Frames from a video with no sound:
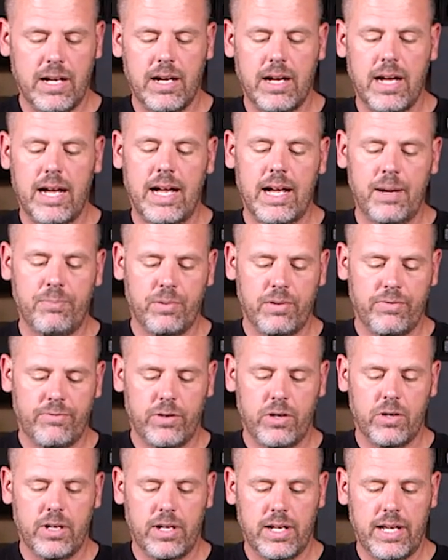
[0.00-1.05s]
I
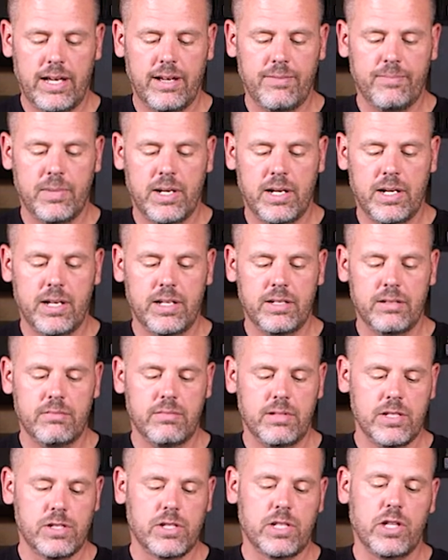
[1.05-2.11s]
prefer to have mine
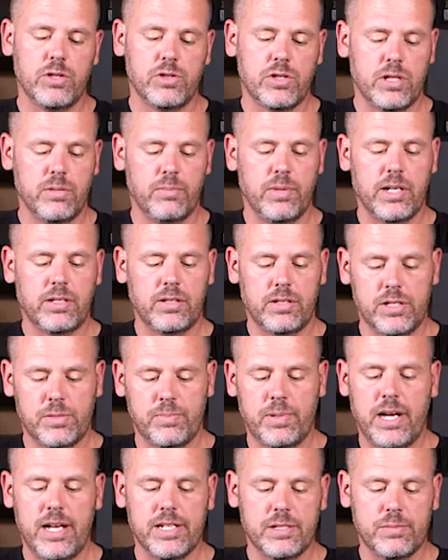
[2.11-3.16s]
as close to the buckle as
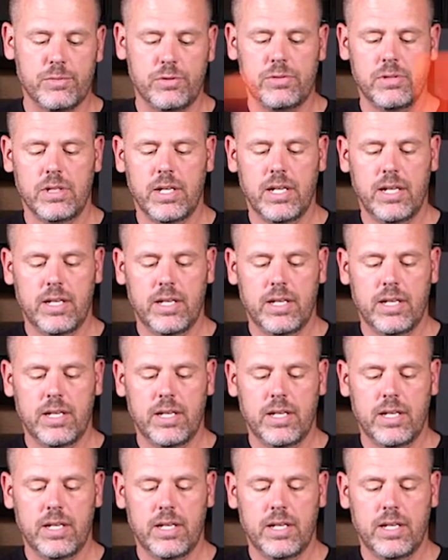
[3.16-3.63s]
possible.